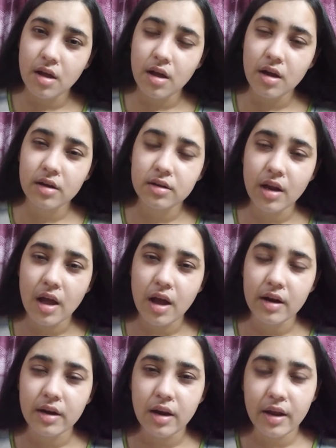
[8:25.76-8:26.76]

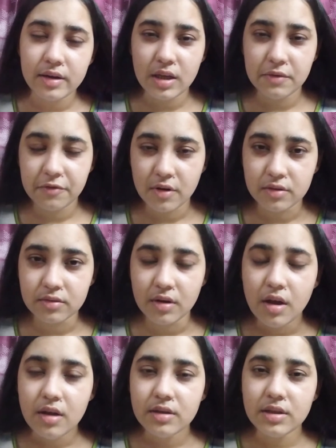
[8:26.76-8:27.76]
a collective whole.
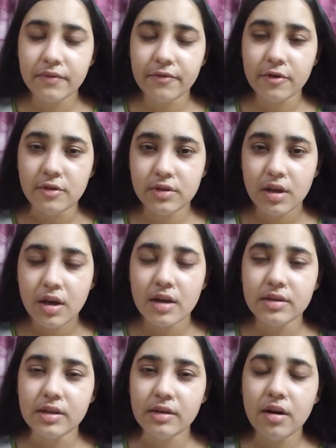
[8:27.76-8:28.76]
Suppose a
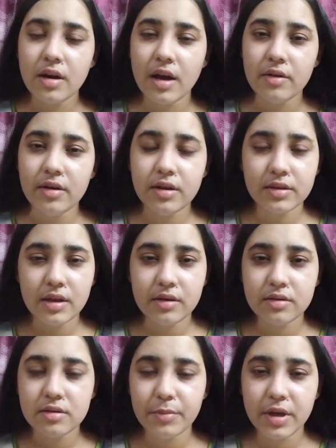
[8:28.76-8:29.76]
single noun is
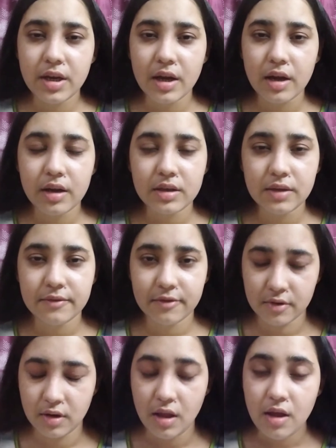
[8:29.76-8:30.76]
used to mean a collective
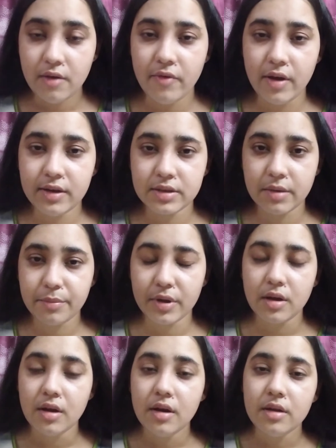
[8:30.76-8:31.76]
whole. For
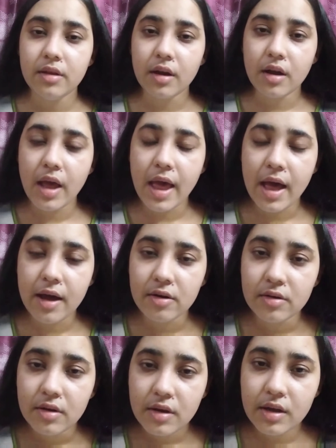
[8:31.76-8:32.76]
example, the
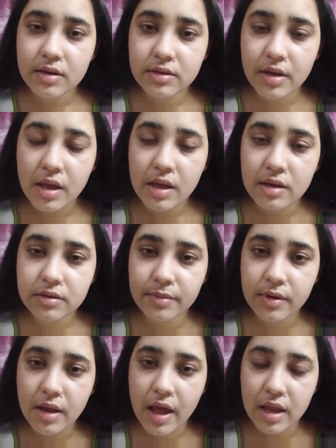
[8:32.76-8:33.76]
cow is a
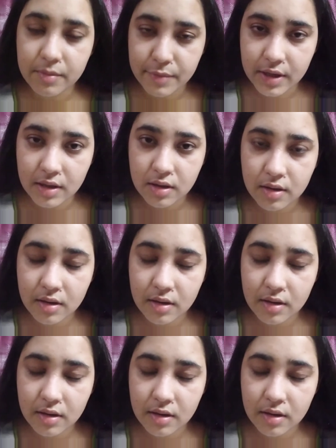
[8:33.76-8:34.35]
useful animal.